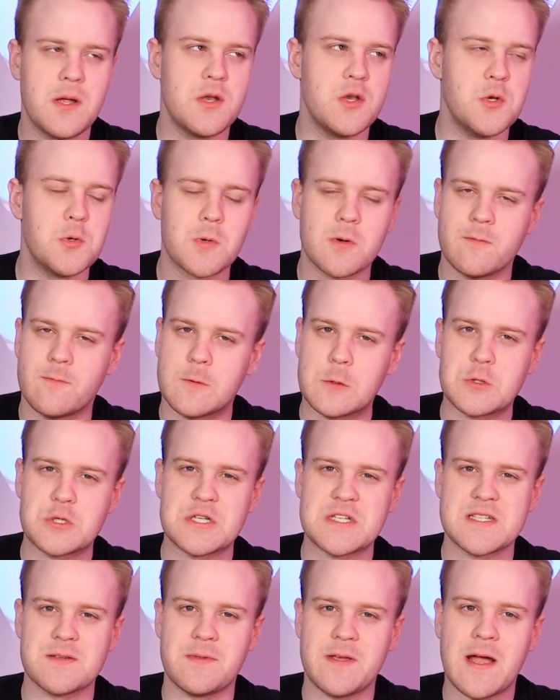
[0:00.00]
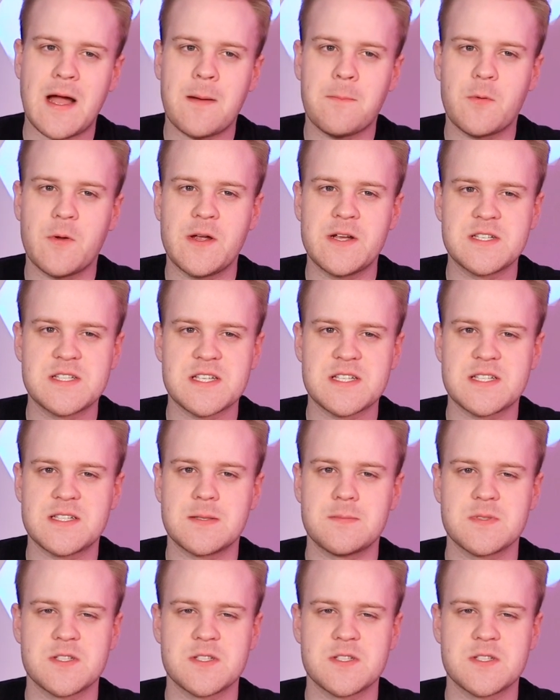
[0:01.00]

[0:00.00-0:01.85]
newer versions of the operating system,